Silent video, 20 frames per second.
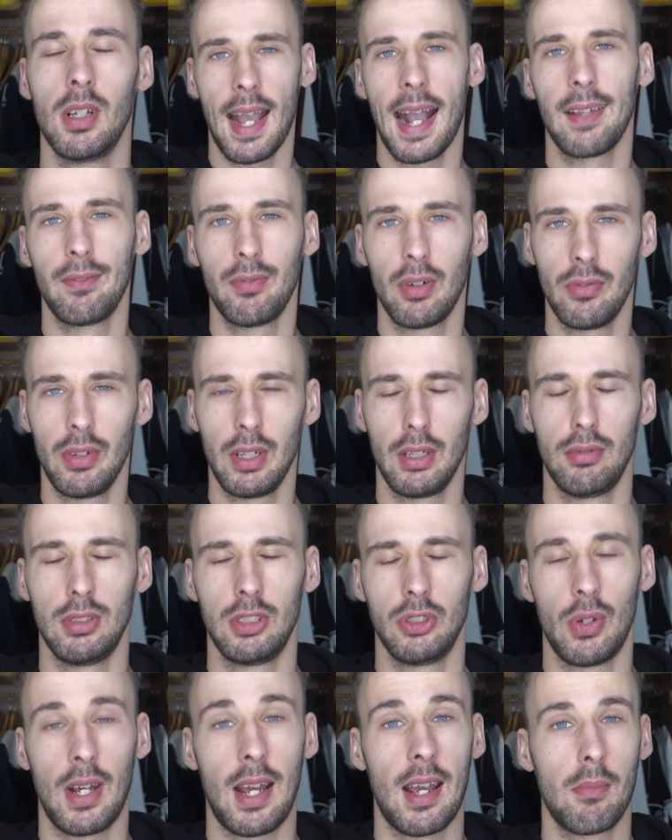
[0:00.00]
As for the
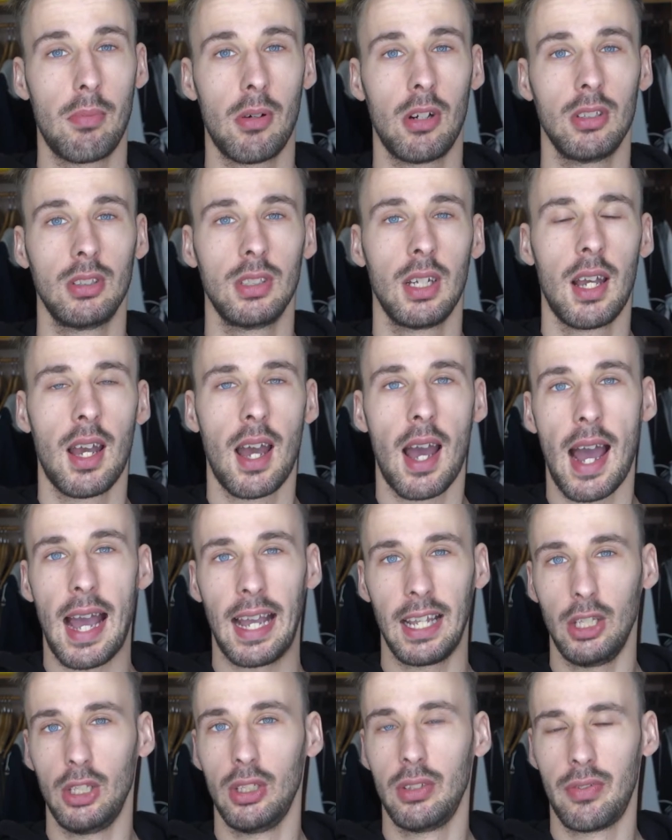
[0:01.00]
original AirPods, I
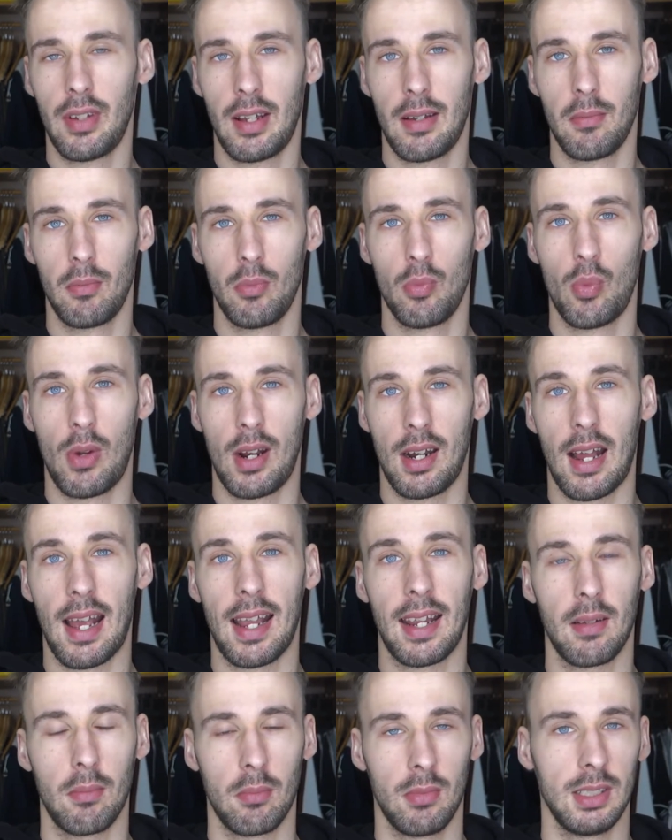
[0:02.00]
use them when I
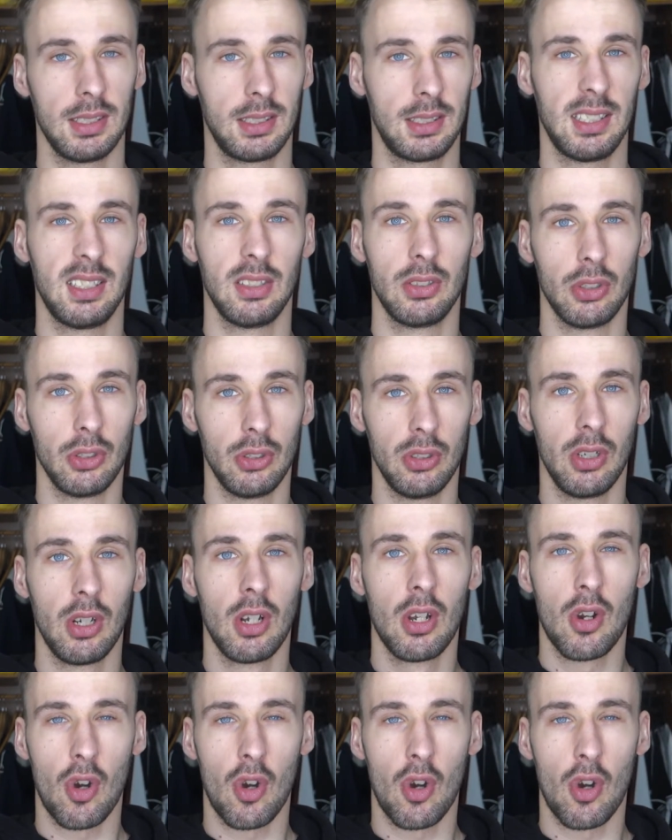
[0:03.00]
am listening to